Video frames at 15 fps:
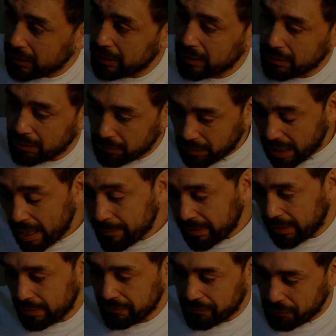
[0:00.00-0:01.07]
You know, while I'm
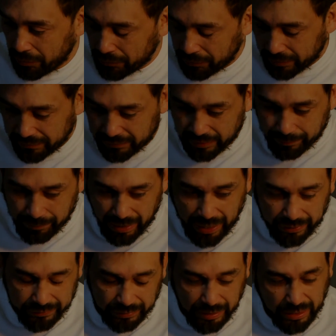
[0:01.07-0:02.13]
laying on the floor, I took a step
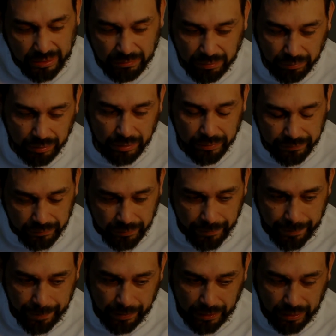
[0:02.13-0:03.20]
back and said, I can do this.
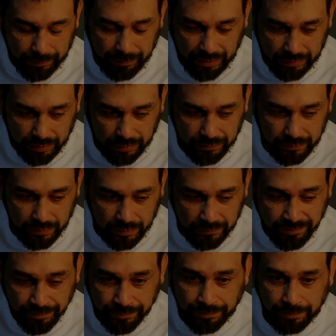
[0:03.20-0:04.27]
I can make this.
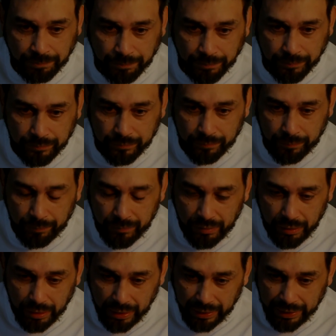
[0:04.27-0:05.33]

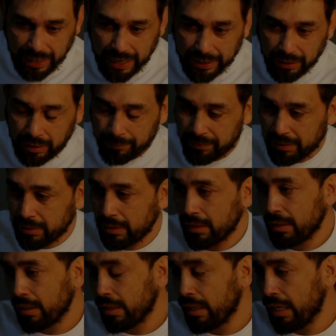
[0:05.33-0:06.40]
And I got up.
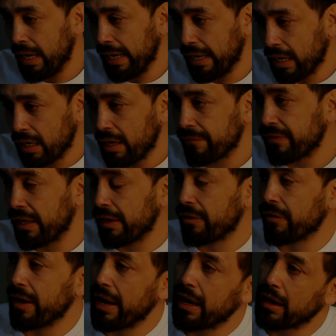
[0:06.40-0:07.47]
I got off that
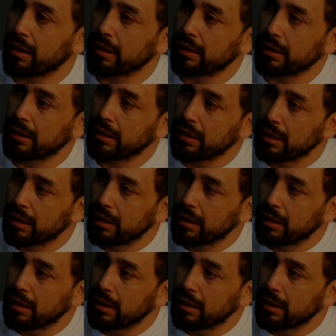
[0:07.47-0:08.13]
ground, and